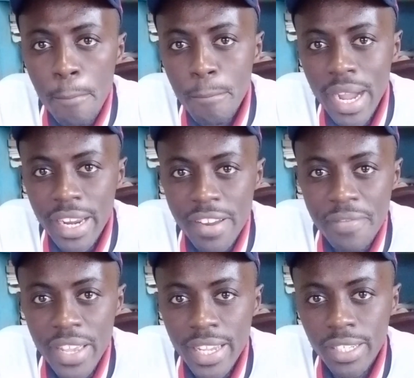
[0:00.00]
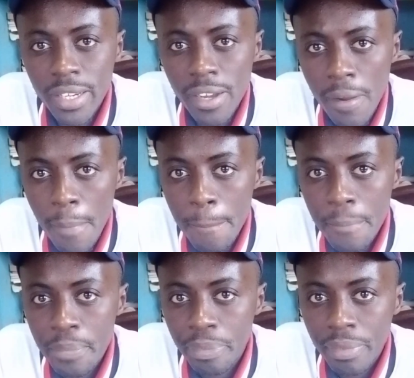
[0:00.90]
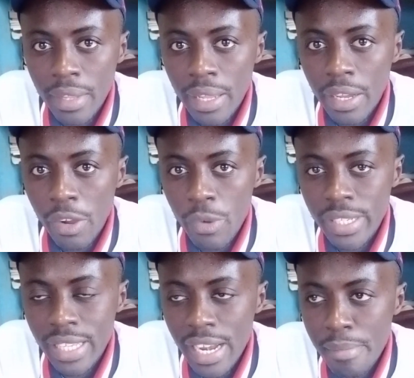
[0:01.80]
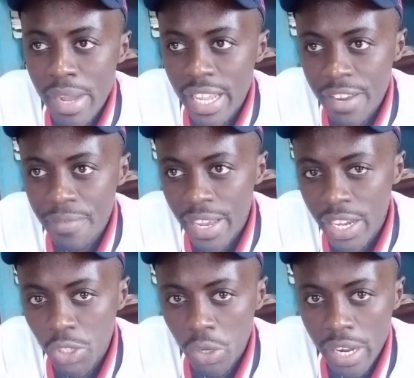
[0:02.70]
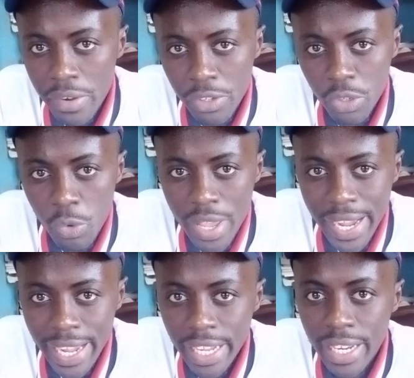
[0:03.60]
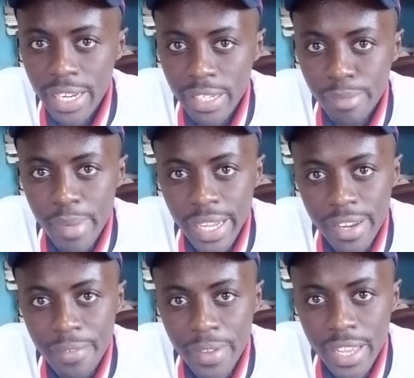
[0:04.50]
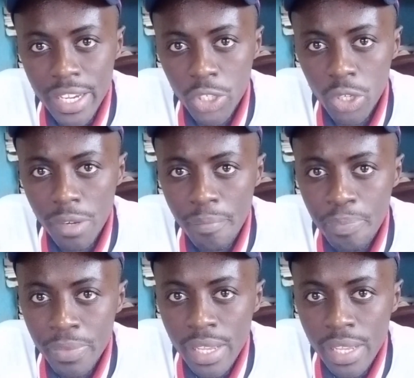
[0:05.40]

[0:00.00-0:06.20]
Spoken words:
magnification. We study magnification and also we calculate magnification.